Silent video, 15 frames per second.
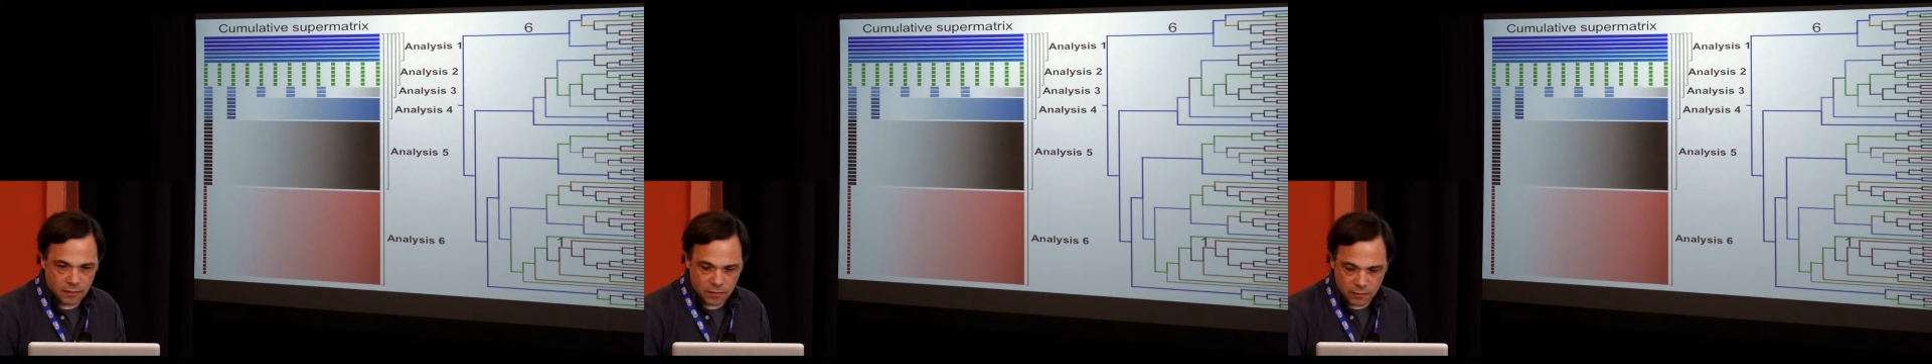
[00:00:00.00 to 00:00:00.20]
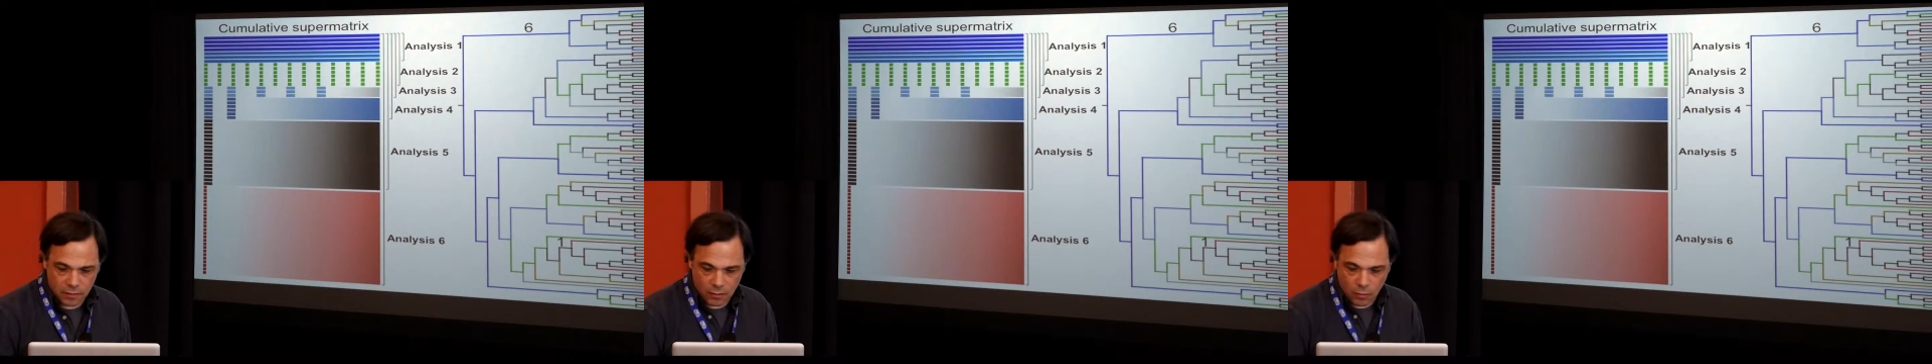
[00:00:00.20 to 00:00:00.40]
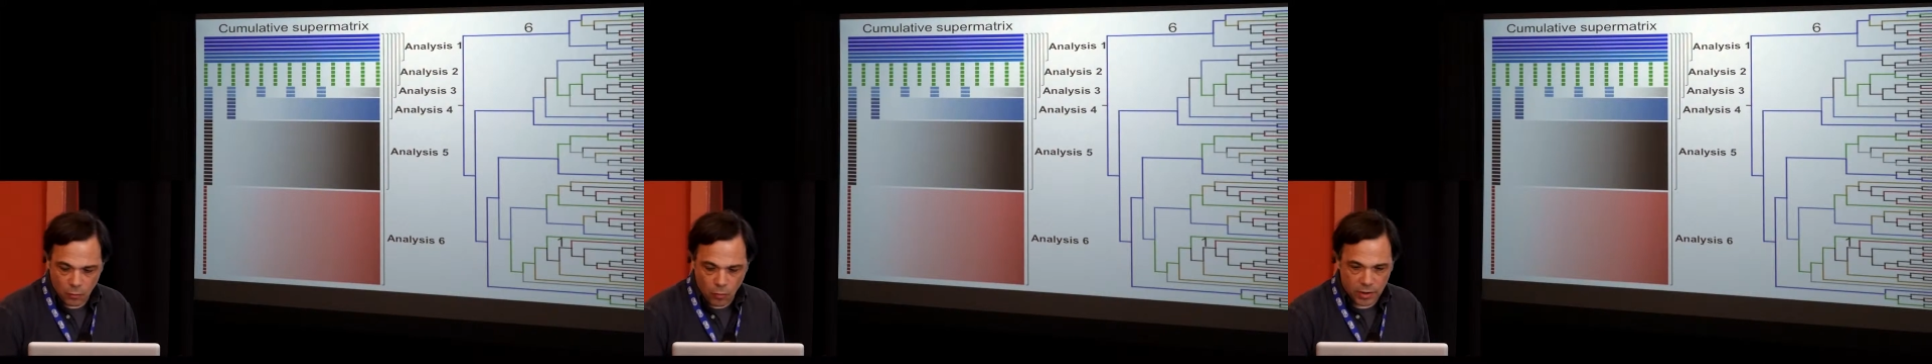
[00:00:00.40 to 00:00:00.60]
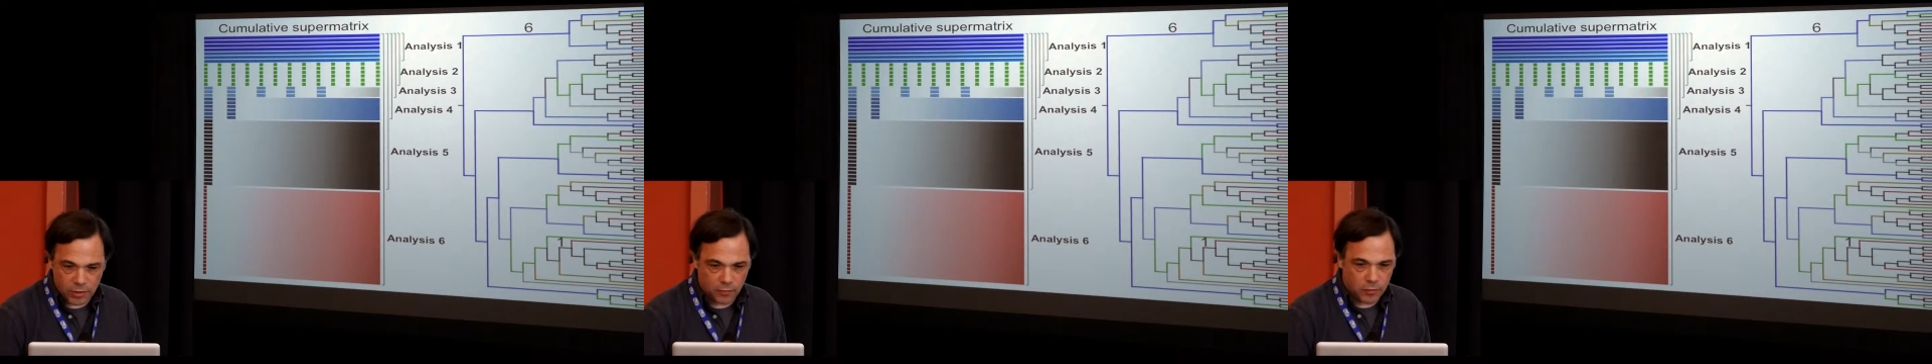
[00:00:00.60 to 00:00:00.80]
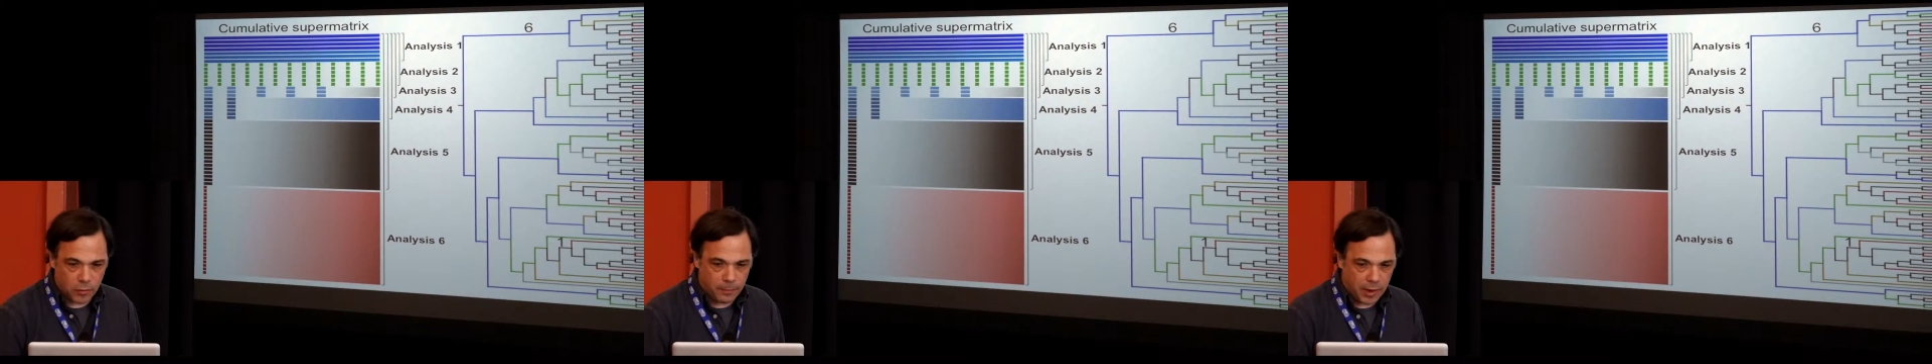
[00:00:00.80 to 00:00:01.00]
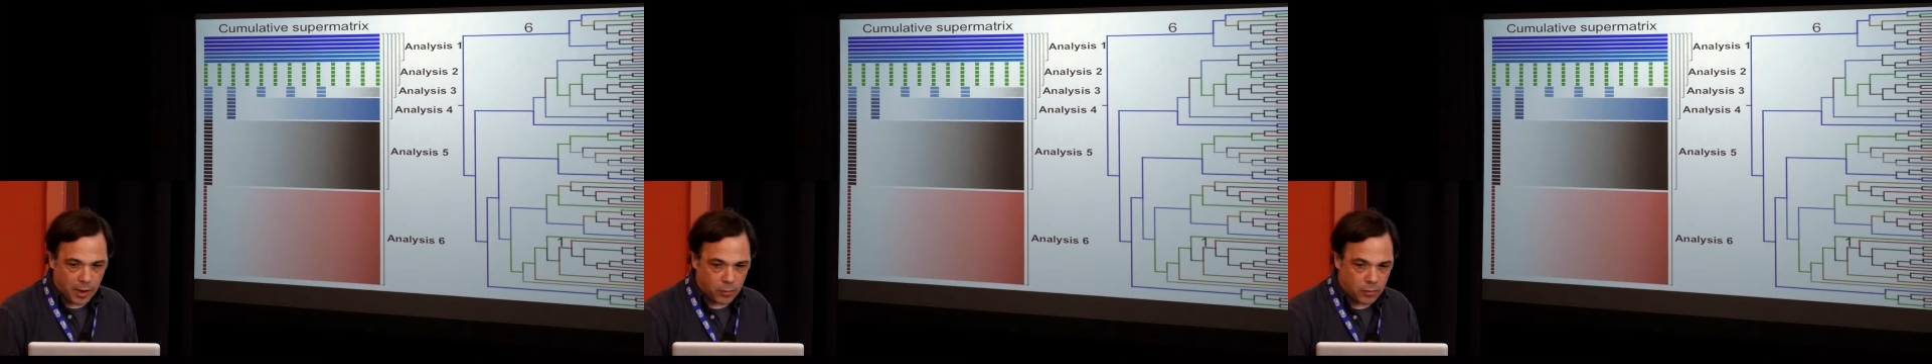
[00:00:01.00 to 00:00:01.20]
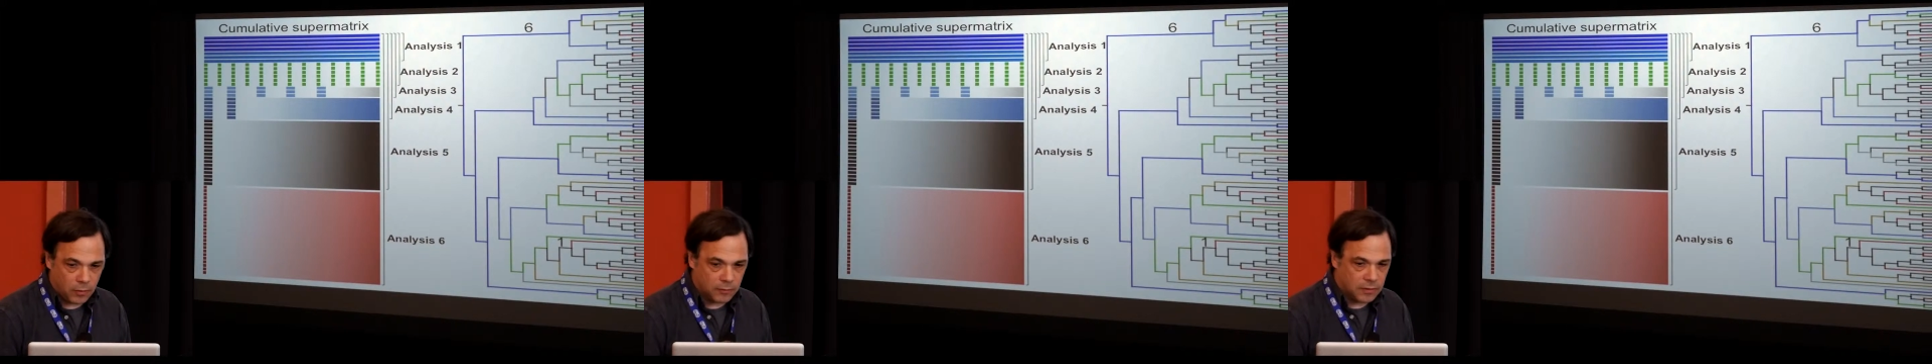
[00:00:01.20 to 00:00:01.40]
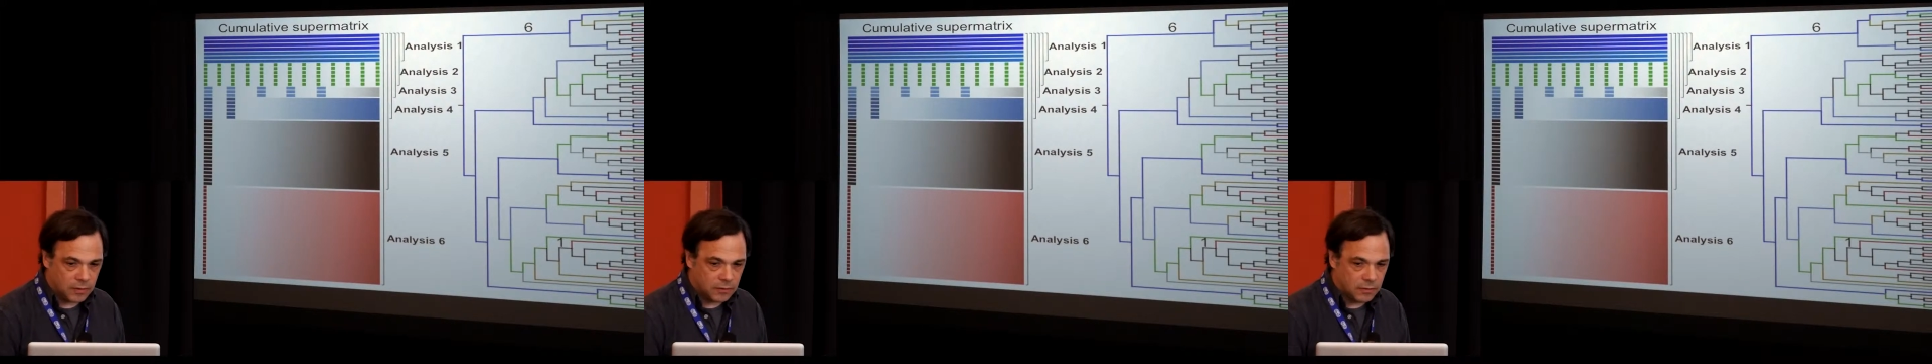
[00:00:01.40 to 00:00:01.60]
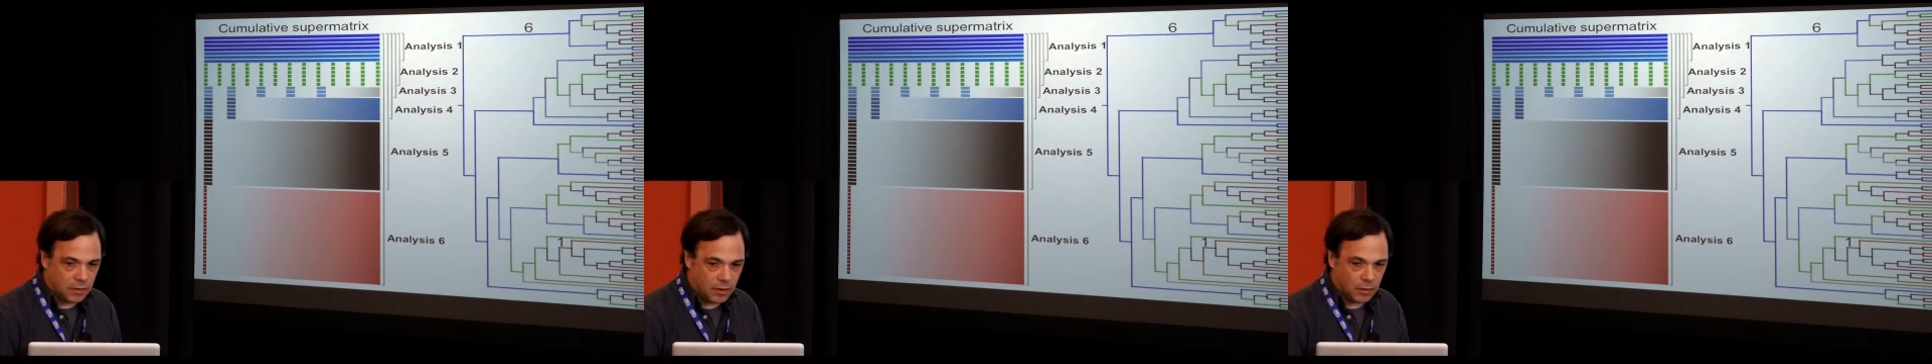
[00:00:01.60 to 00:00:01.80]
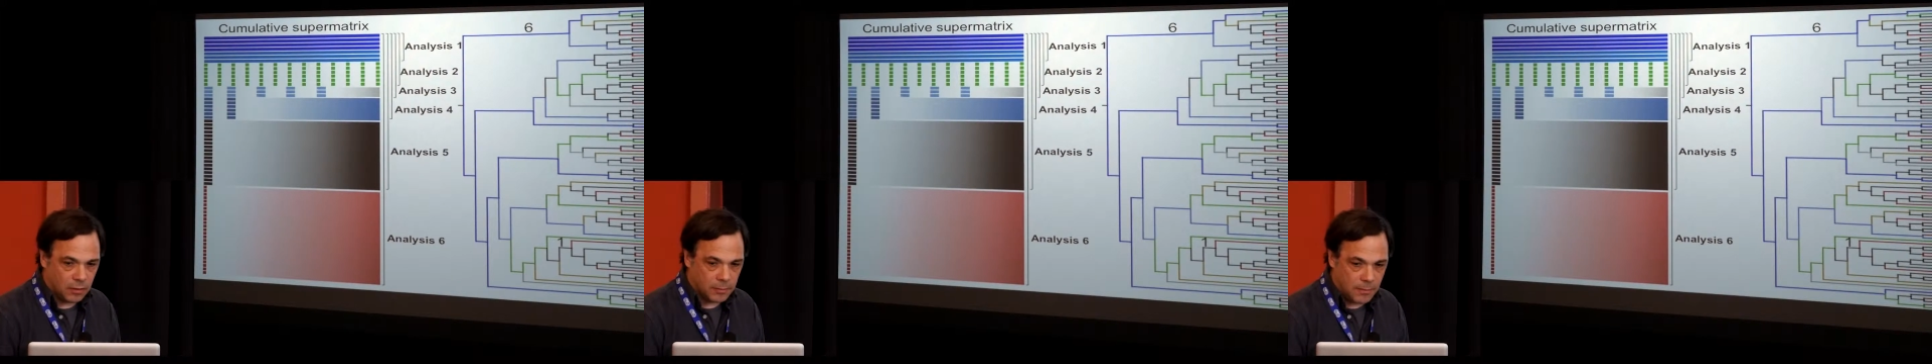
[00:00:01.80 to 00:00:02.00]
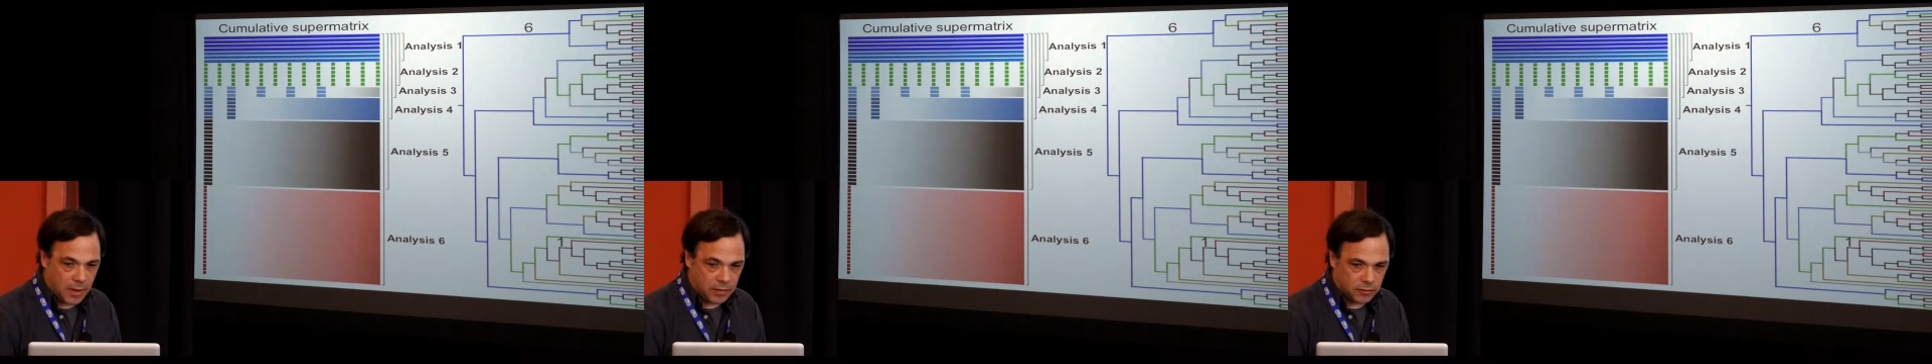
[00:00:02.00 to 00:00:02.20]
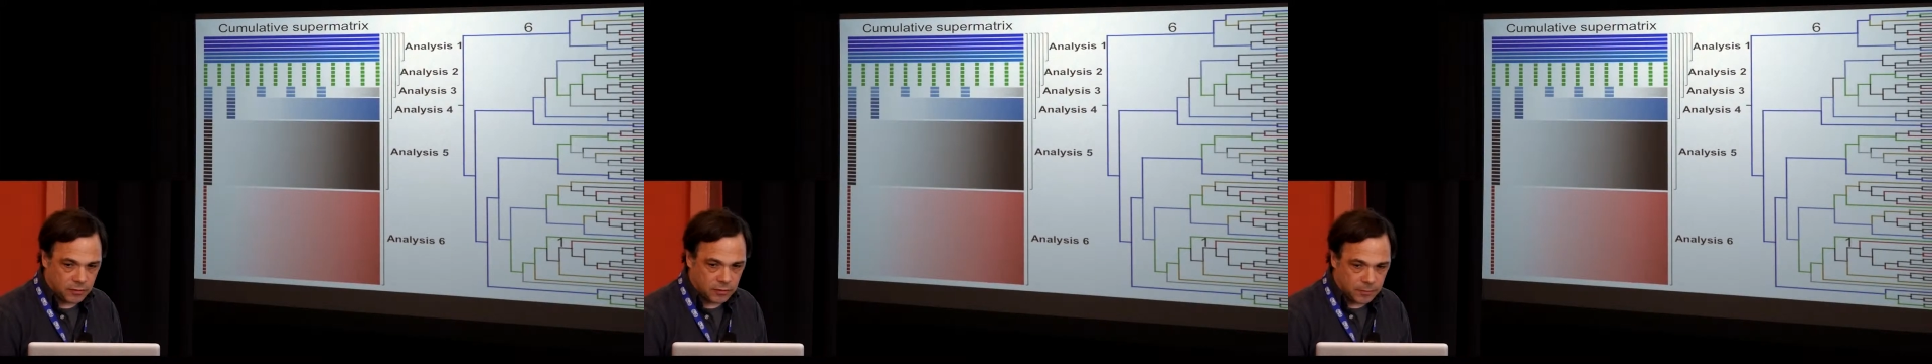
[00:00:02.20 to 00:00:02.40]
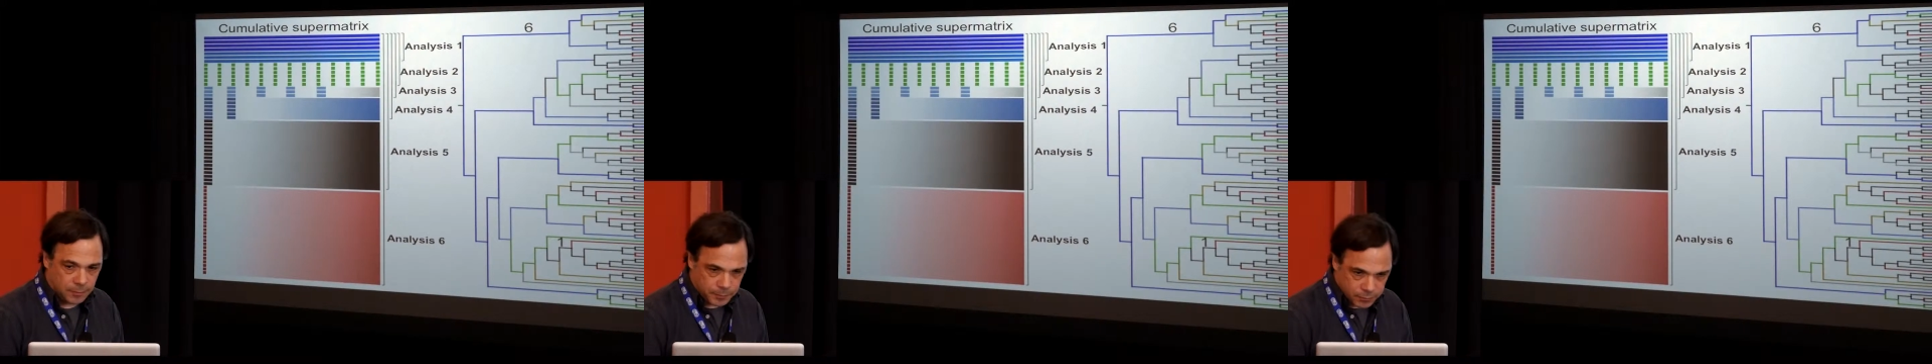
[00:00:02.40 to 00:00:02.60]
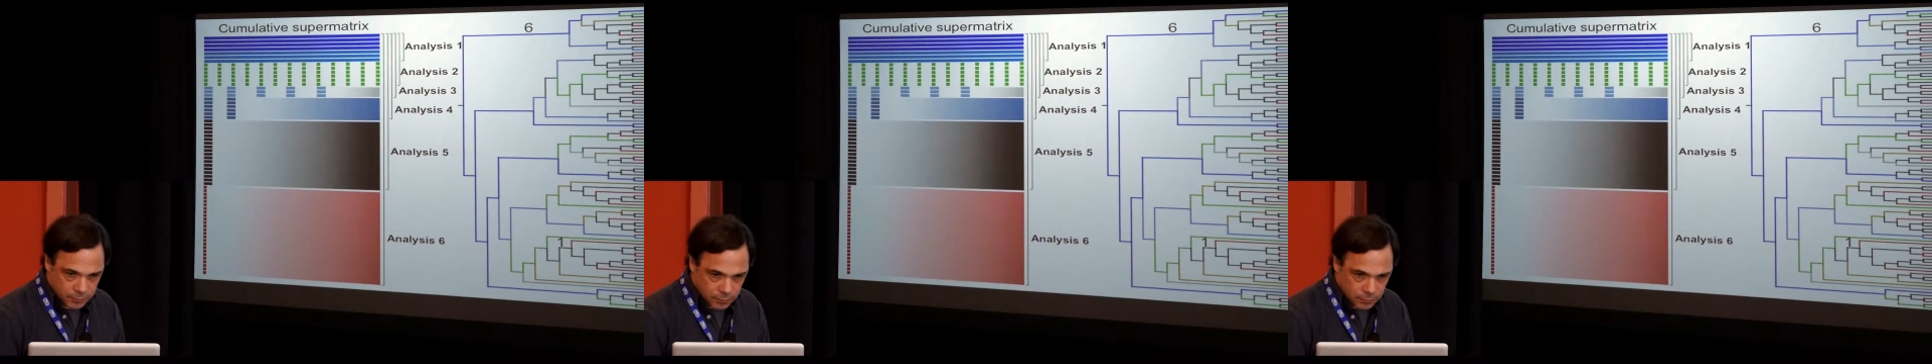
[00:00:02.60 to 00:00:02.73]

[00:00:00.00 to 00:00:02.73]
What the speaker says: is one of the power of this method.